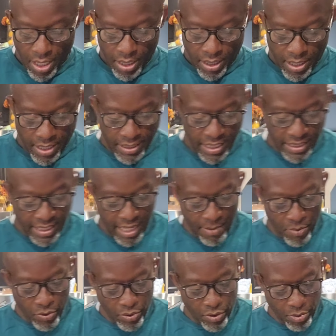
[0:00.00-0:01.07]
Now, as I said, I'm
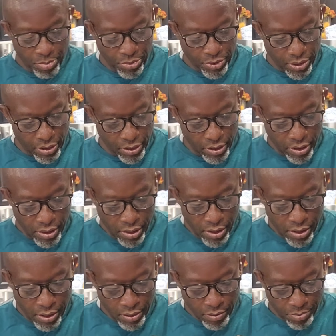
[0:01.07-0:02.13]
only gonna put a
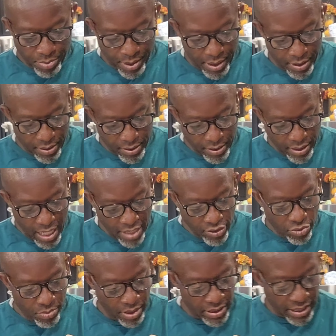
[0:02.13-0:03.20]
little bit, not too
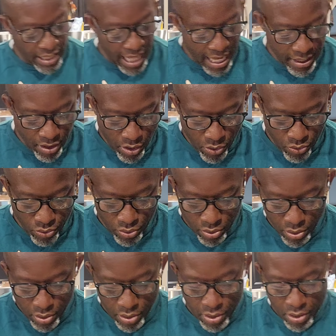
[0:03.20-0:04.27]
much, a light coat
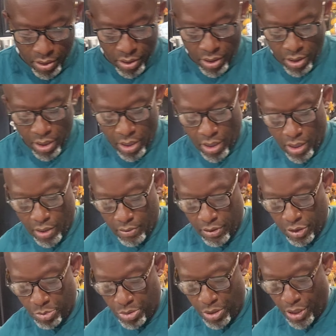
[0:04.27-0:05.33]
of
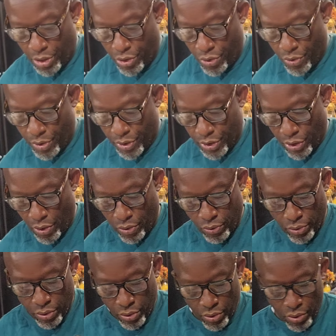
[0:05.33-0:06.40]
this pink curing salt
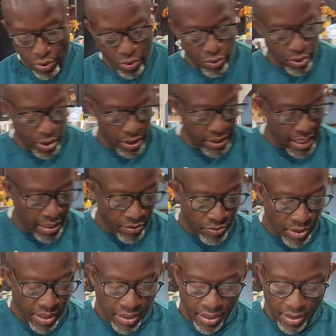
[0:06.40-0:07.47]
on it, because I don't
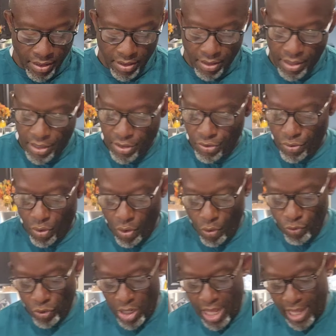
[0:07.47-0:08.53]
need to do a whole
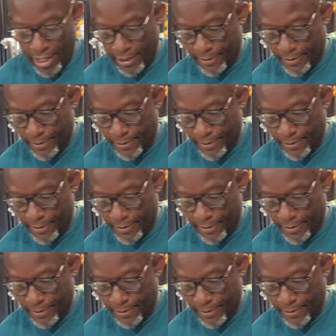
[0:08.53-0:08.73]
lot.